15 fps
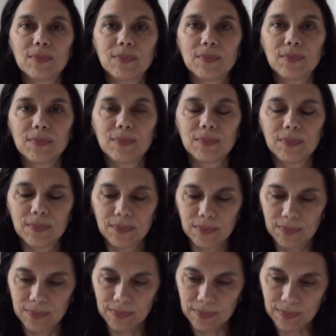
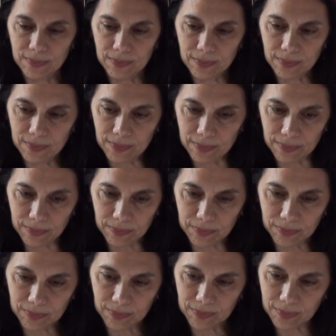
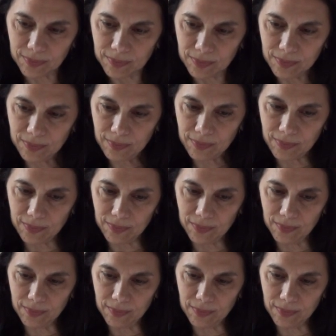(silence)